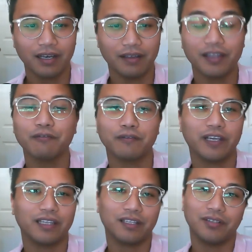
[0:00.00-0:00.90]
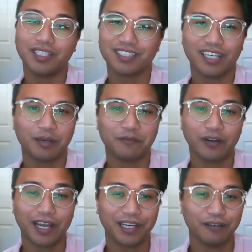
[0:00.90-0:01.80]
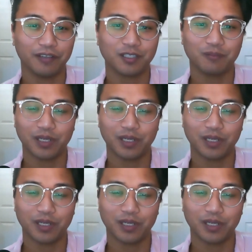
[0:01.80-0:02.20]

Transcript: And never forget that you didn't sign up for any of this,